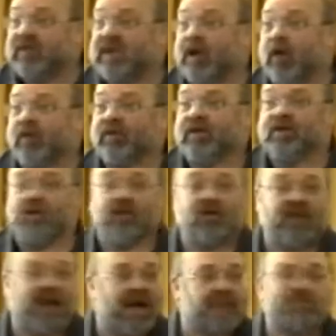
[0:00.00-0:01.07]
on the queue
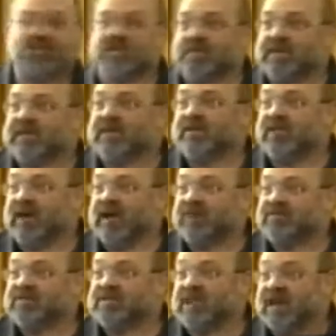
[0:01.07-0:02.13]
that happens to be in the draft
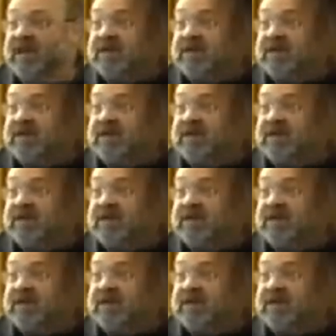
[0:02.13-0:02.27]
state.